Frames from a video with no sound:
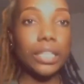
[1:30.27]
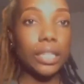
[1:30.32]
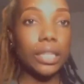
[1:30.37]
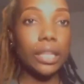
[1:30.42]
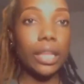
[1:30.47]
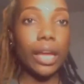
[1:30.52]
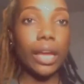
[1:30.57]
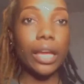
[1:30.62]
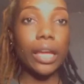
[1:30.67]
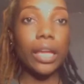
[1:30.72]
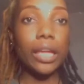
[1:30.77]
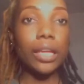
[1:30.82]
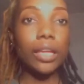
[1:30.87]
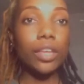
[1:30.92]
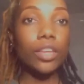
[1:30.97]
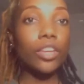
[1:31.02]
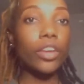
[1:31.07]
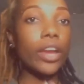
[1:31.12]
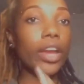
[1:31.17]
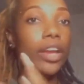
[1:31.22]
Like
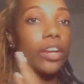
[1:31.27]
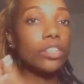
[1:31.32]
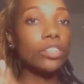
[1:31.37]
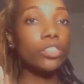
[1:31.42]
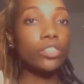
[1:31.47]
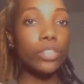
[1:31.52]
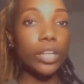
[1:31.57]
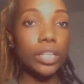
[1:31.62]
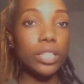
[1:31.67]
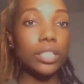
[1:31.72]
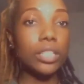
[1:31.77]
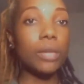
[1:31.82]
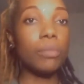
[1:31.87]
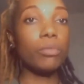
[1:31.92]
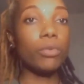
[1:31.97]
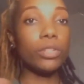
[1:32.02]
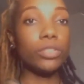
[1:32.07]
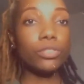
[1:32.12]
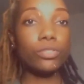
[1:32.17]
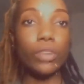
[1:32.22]
your hair strands get
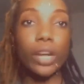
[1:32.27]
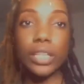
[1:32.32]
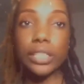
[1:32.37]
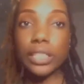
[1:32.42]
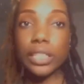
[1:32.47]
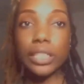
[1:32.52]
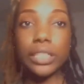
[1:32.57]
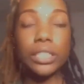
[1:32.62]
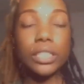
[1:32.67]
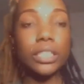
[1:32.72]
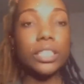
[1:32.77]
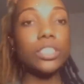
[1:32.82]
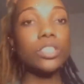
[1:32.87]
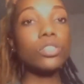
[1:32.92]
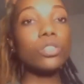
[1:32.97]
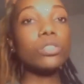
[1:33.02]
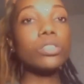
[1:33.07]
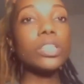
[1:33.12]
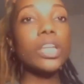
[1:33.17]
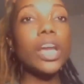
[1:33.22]
moisturized easily. So
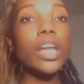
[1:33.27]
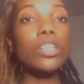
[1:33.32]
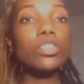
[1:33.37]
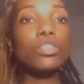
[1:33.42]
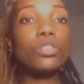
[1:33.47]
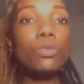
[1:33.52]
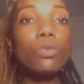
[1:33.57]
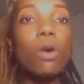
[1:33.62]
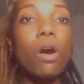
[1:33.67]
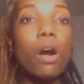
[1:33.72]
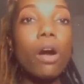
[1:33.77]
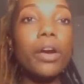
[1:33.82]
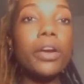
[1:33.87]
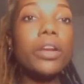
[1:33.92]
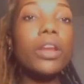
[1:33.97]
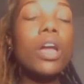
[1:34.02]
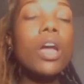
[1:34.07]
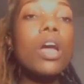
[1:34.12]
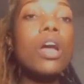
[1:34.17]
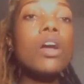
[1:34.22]
it's not too hard
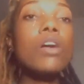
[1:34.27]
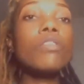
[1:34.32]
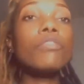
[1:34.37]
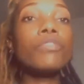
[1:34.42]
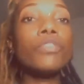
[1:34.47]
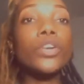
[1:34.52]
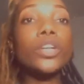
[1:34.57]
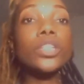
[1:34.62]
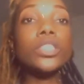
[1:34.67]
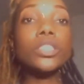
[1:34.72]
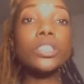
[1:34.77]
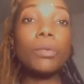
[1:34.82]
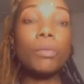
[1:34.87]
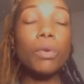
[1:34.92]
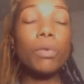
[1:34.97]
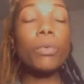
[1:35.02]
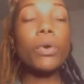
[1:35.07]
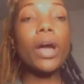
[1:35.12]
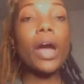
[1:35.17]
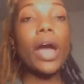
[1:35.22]
for someone
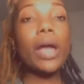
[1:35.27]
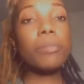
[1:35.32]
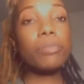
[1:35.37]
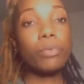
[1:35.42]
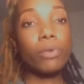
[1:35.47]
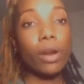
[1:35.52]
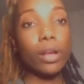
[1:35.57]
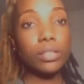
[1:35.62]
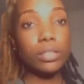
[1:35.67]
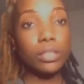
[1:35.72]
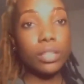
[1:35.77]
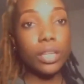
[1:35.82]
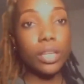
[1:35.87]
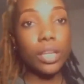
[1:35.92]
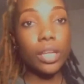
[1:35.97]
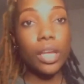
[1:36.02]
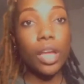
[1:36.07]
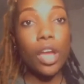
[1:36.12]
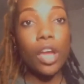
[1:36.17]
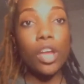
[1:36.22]
with high porosity
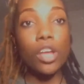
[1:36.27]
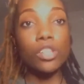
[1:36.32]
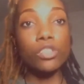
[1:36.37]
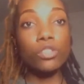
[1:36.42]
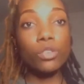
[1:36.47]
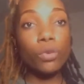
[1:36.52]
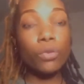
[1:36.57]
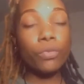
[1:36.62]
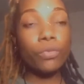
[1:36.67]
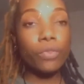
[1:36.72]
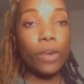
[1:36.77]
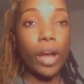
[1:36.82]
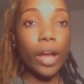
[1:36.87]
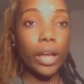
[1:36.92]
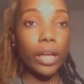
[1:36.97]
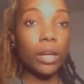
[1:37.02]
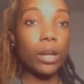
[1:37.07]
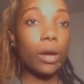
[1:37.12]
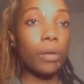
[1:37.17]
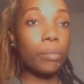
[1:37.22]
to find
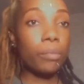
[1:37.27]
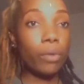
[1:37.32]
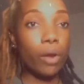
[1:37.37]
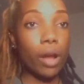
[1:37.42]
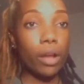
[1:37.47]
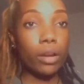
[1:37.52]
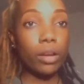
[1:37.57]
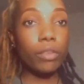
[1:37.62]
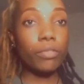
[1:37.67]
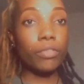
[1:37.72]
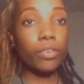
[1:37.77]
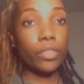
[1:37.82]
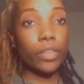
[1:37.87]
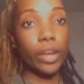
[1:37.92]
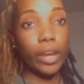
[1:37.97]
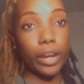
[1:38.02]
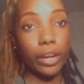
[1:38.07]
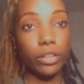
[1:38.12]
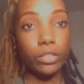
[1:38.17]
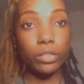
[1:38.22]
a product for their
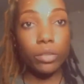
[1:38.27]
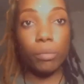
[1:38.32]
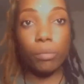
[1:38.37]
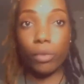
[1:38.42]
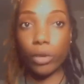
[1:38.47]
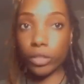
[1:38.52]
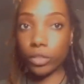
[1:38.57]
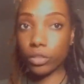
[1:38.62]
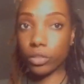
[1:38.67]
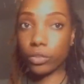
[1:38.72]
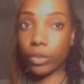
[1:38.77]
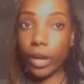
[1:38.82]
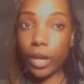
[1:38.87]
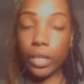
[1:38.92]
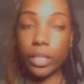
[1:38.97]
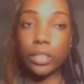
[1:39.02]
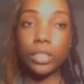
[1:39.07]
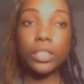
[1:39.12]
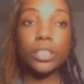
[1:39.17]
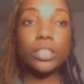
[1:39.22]
hair to moisturize.